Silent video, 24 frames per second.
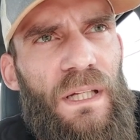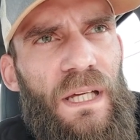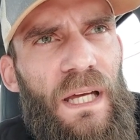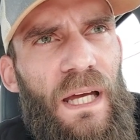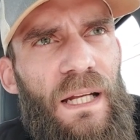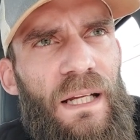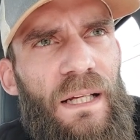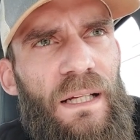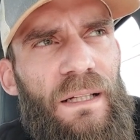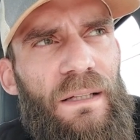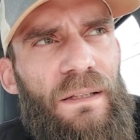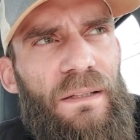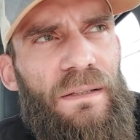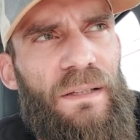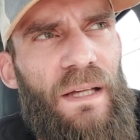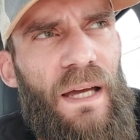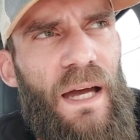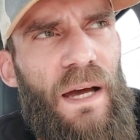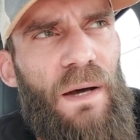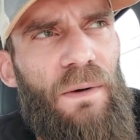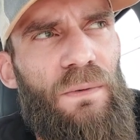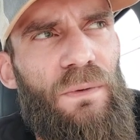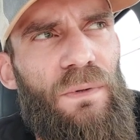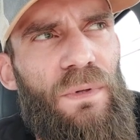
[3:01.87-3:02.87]
getting
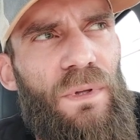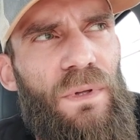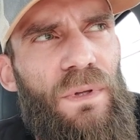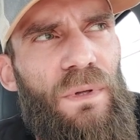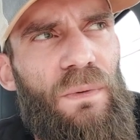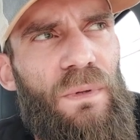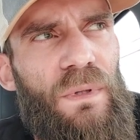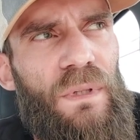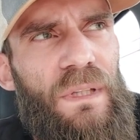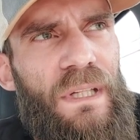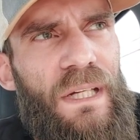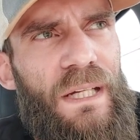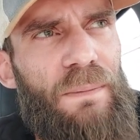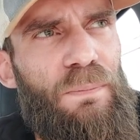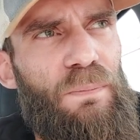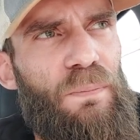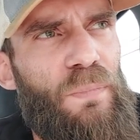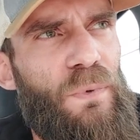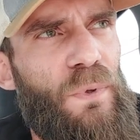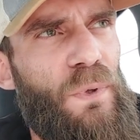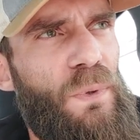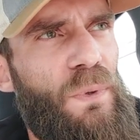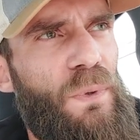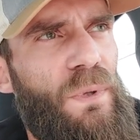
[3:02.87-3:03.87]
down to the
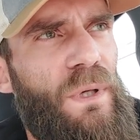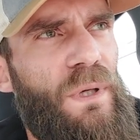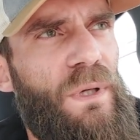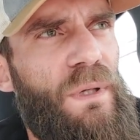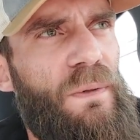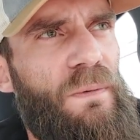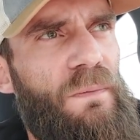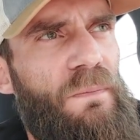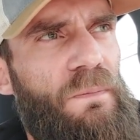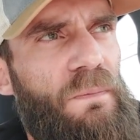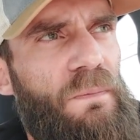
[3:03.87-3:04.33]
deep-rooted